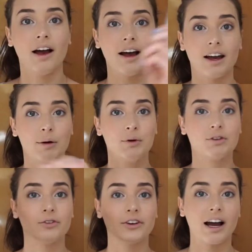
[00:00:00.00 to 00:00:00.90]
I
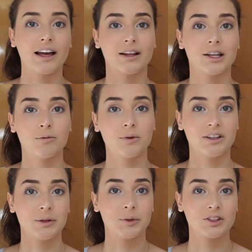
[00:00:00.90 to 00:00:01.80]
almost forgot one
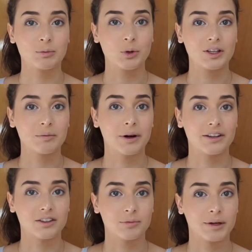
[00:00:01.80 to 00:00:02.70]
of the most important
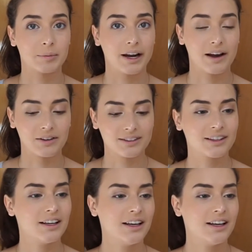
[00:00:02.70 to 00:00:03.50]
parts of my brows.